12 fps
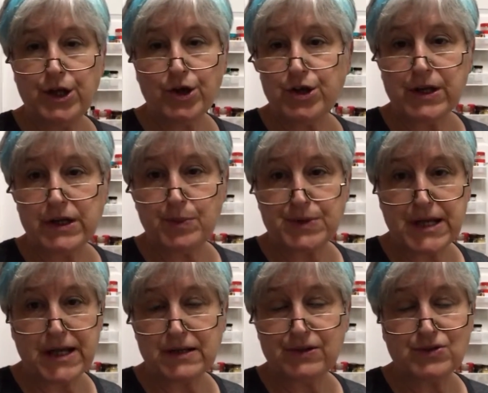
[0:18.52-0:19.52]
know, you can eat
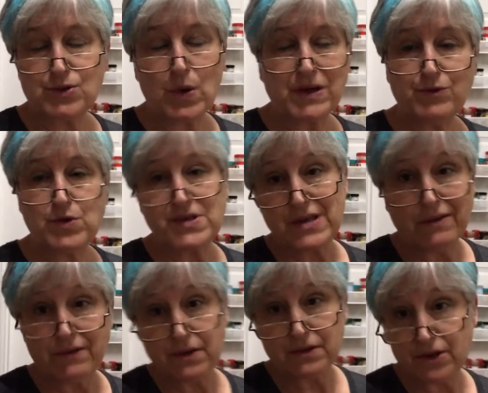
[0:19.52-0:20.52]
potatoes 24
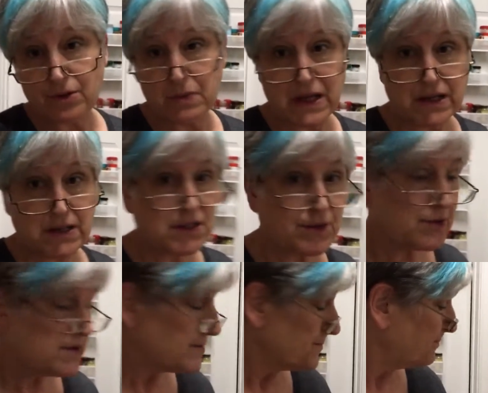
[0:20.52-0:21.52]
seven, doesn't make any
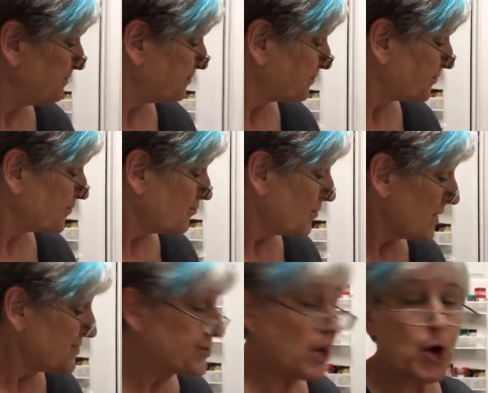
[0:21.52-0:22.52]
difference.
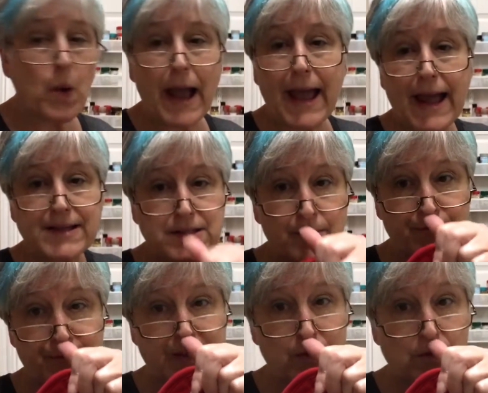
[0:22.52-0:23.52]
So I had some
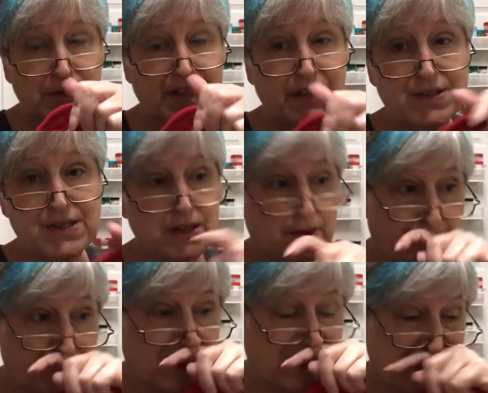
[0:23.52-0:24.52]
fingerlings in the
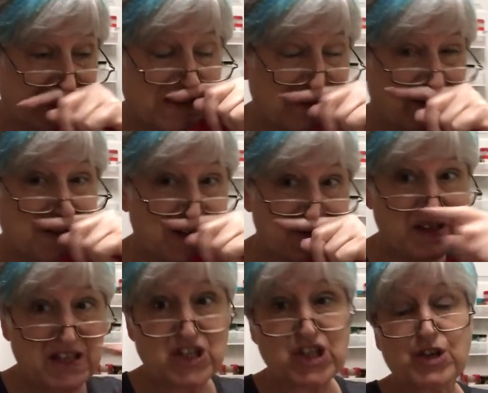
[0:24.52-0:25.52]
fridge, excuse
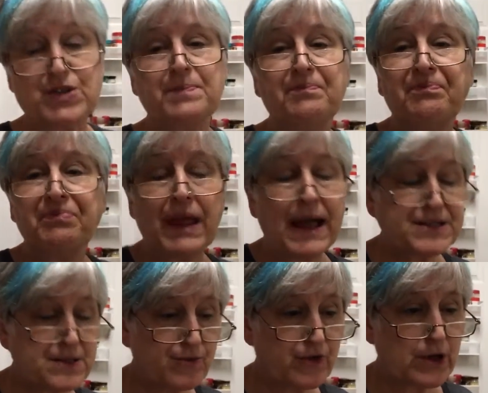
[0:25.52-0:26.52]
me, itchy nose.
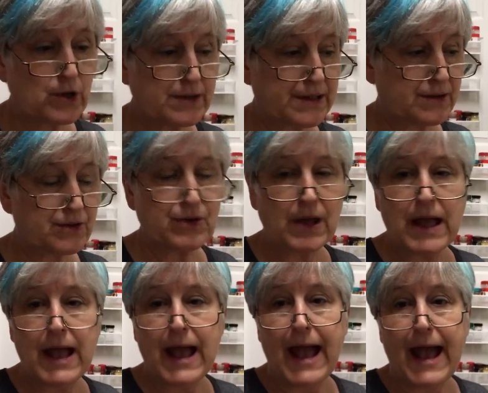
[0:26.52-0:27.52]
Had some fingerlings
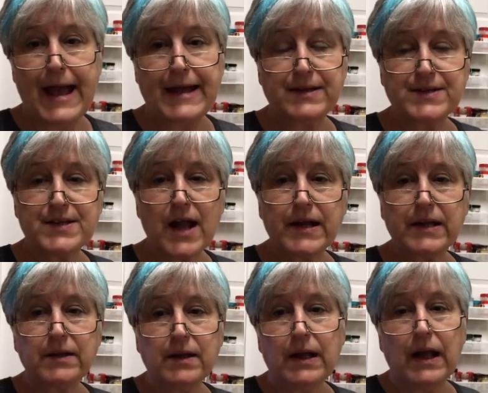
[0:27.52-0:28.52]
and decided